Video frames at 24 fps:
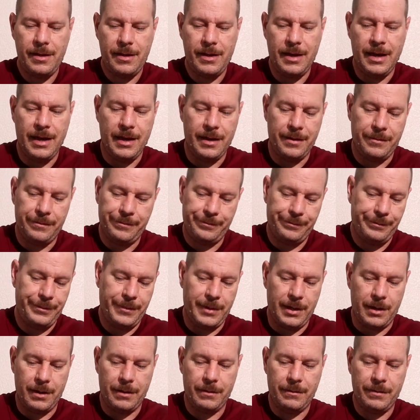And
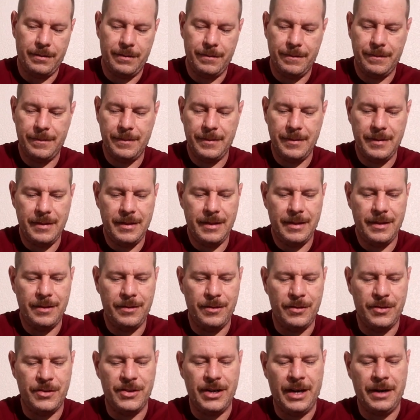
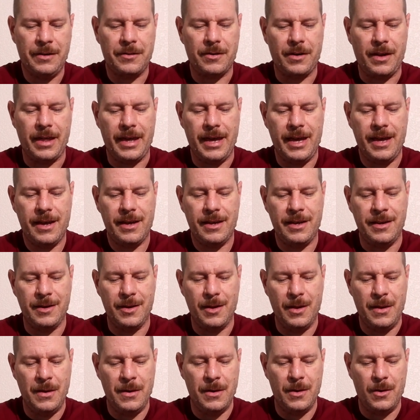generally, in
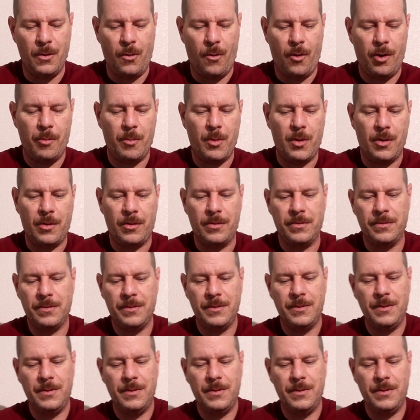a normal